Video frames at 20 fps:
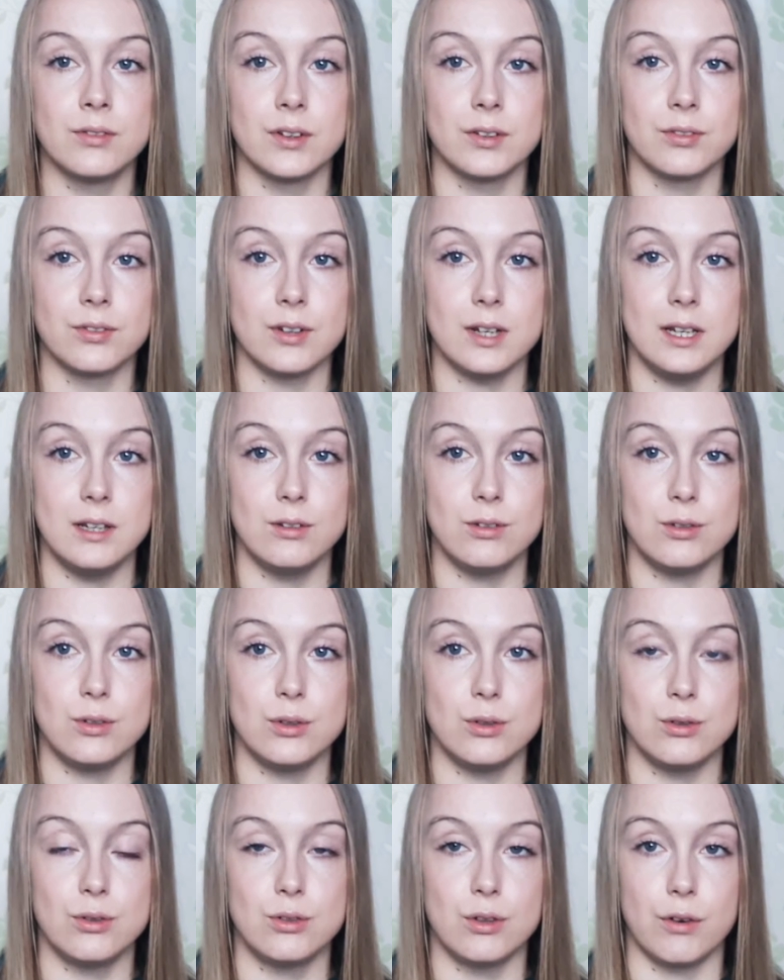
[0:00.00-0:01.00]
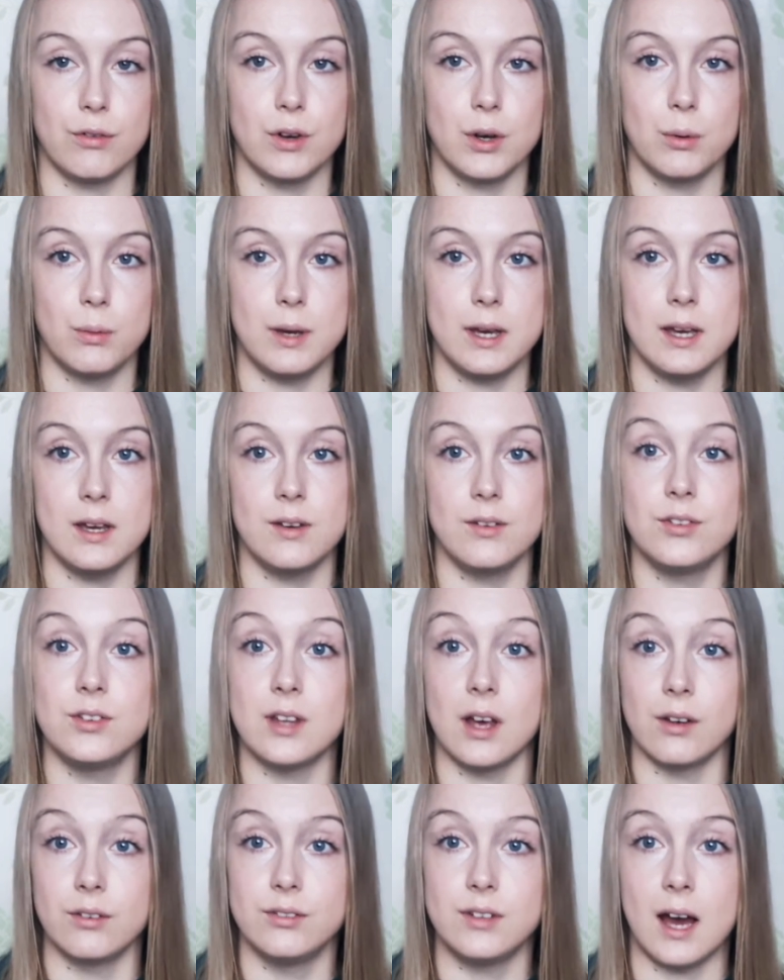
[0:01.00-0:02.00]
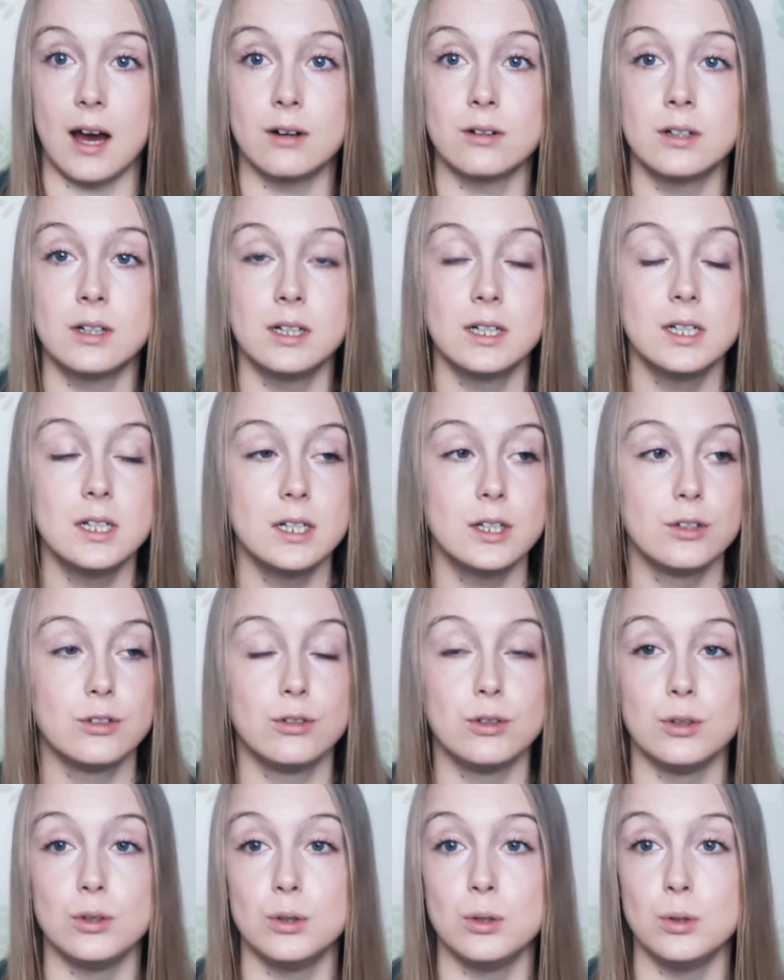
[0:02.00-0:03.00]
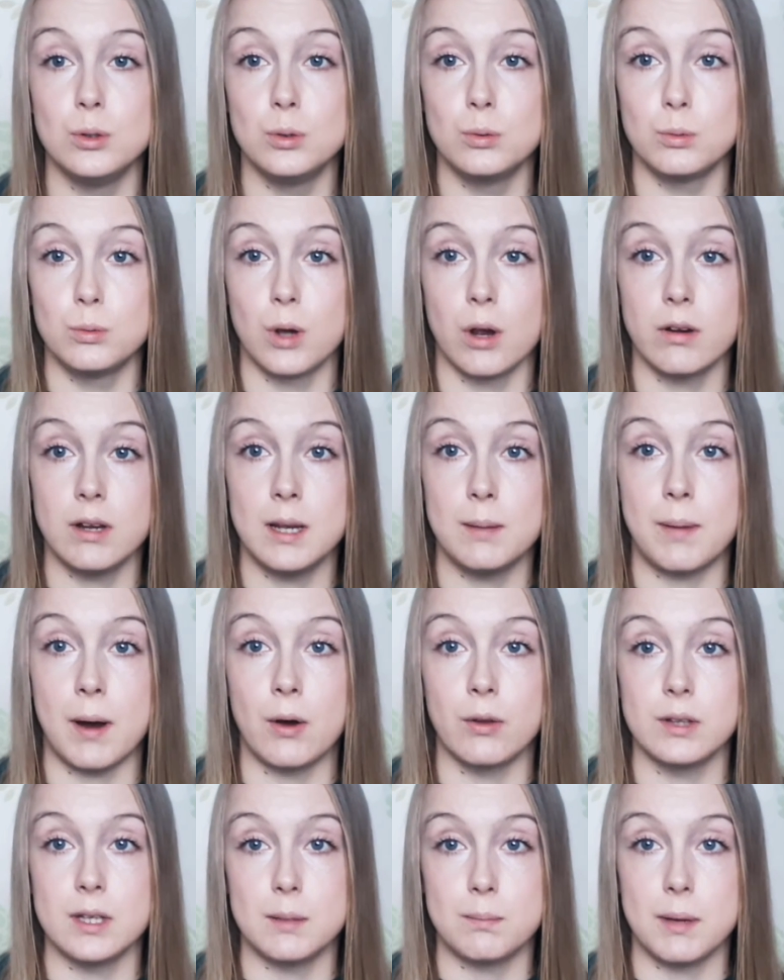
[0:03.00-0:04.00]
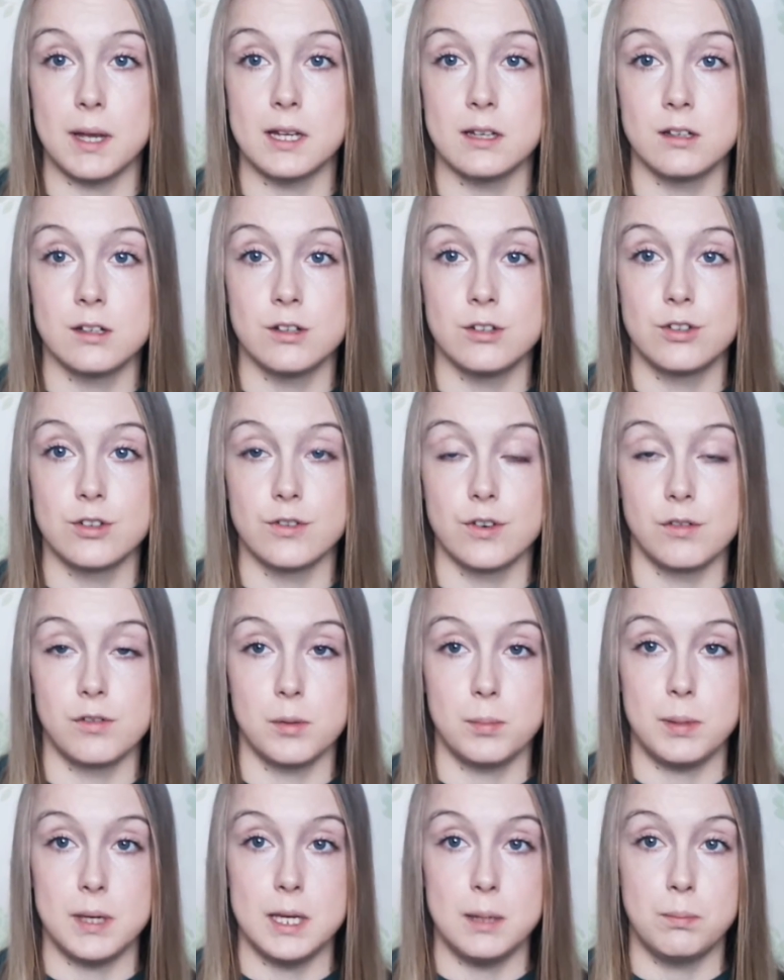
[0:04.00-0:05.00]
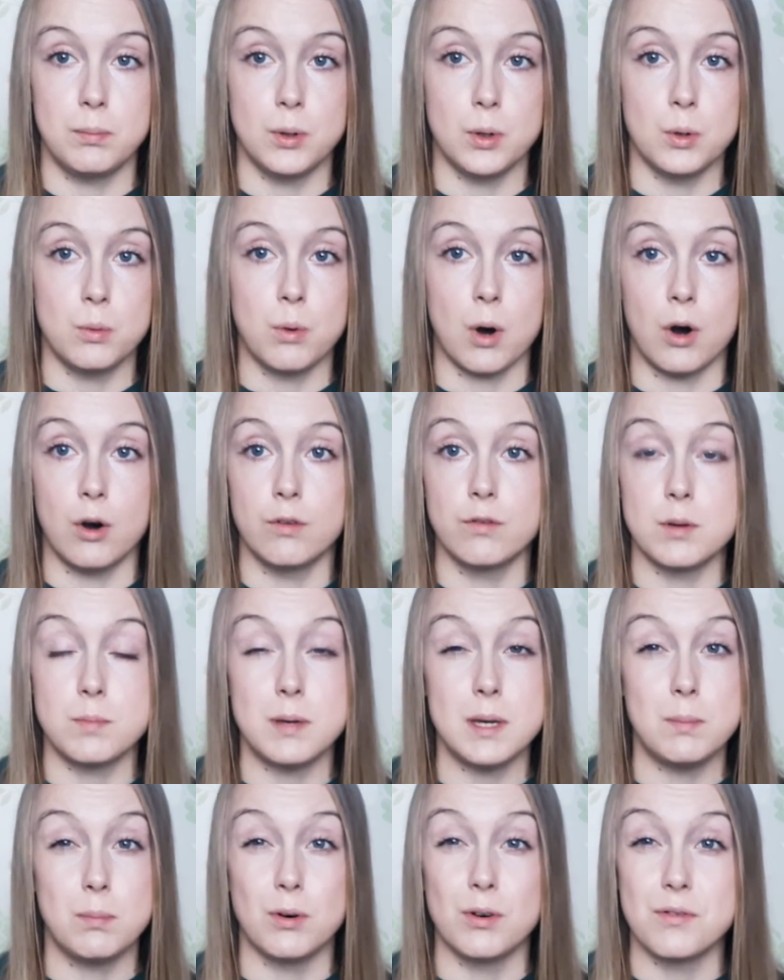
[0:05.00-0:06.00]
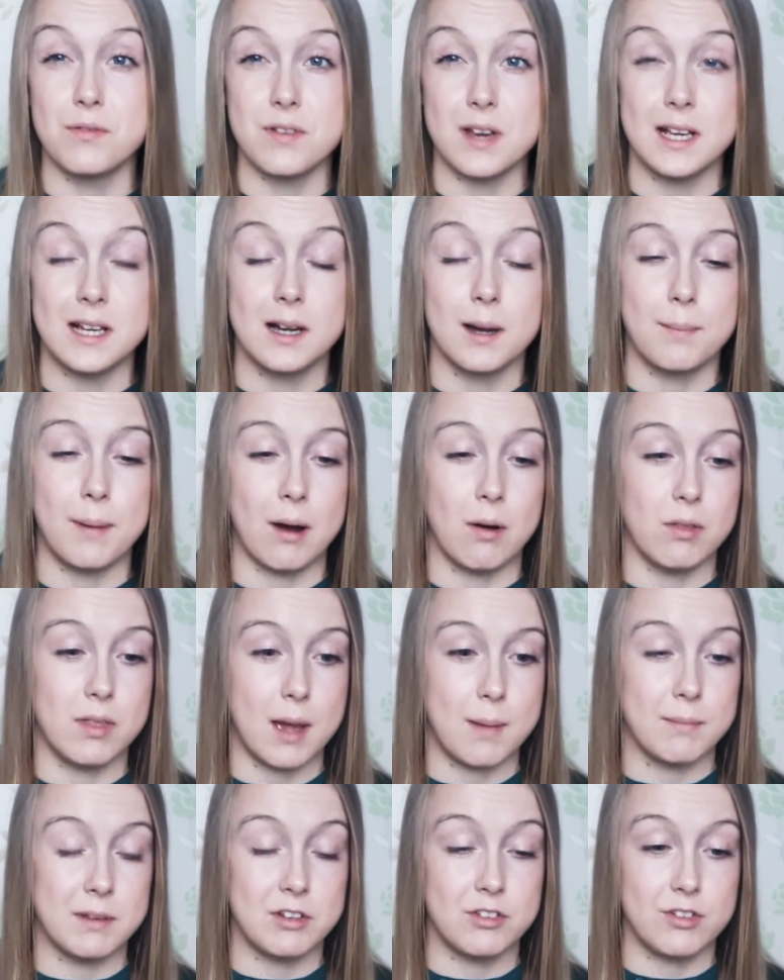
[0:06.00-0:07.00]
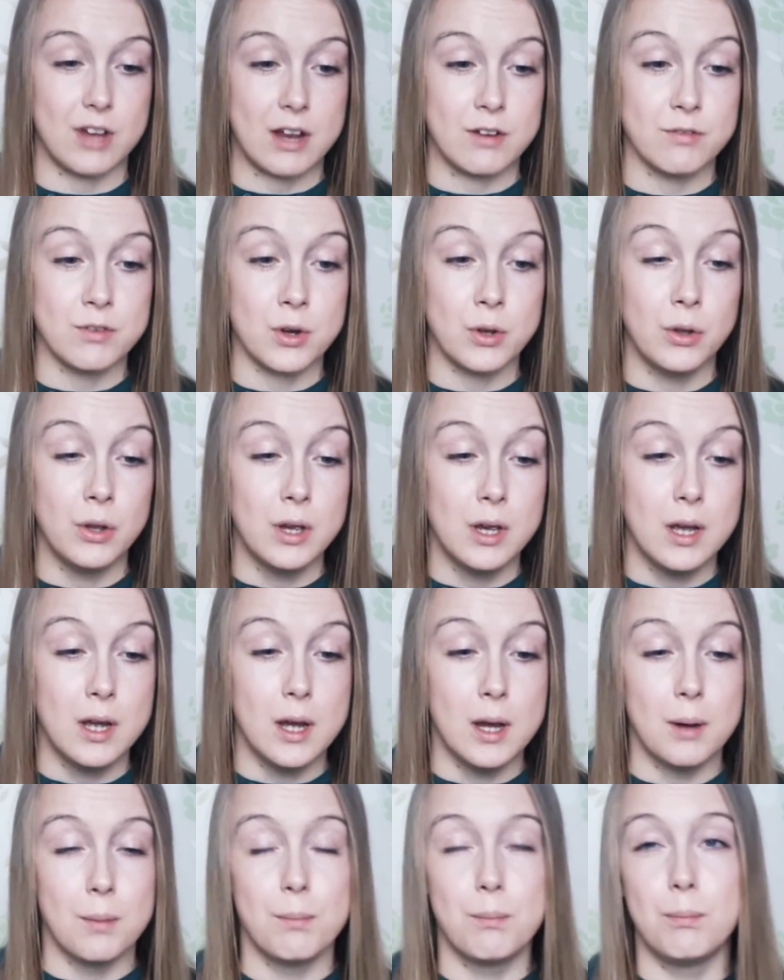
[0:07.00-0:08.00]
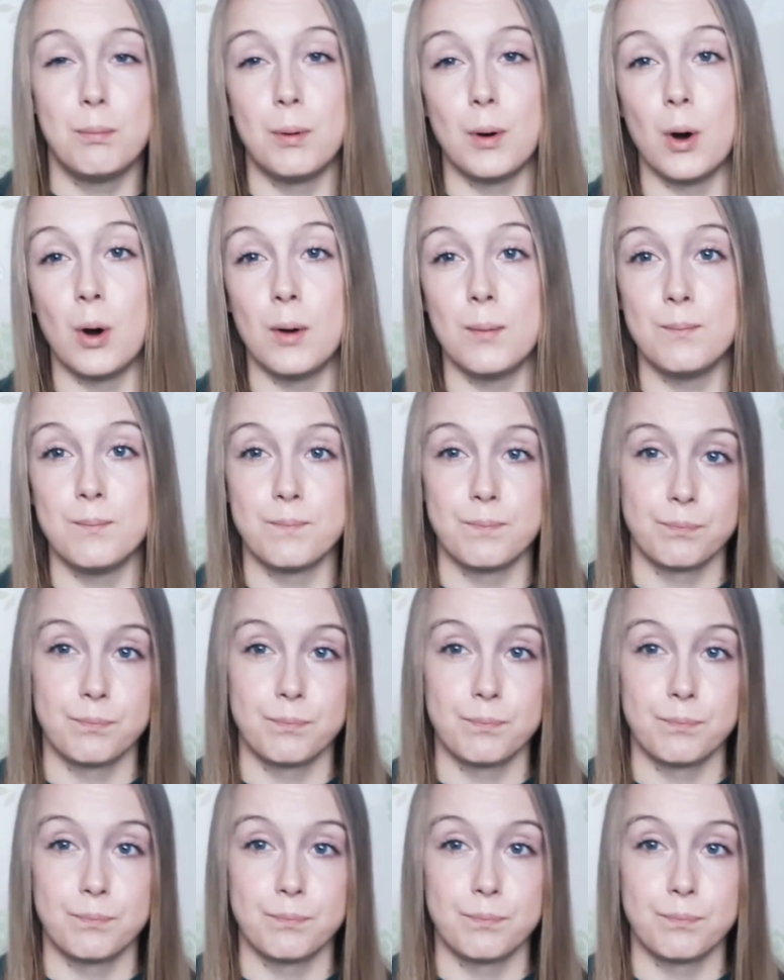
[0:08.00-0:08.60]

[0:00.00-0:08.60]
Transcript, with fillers: for threes to suffer with self doubt, to worry about the opinions of other people, what other people think about them in general. But